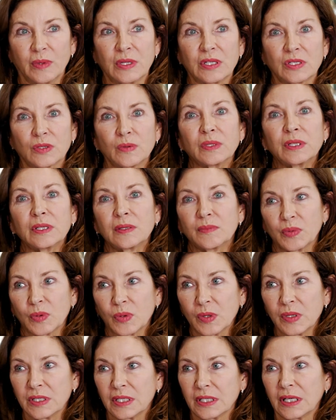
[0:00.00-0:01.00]
but it's really
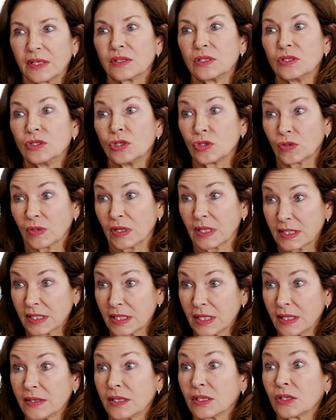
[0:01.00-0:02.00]
important to get the nutrients
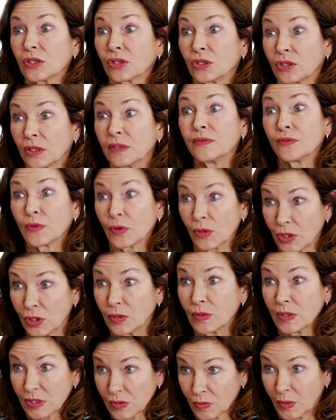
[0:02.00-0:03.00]
in that are good for
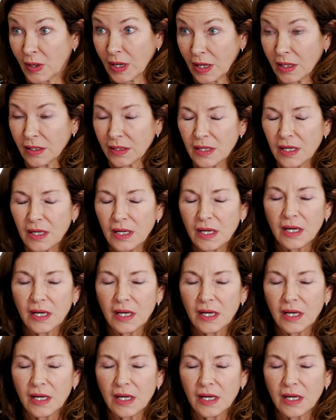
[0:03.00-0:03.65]
you as well.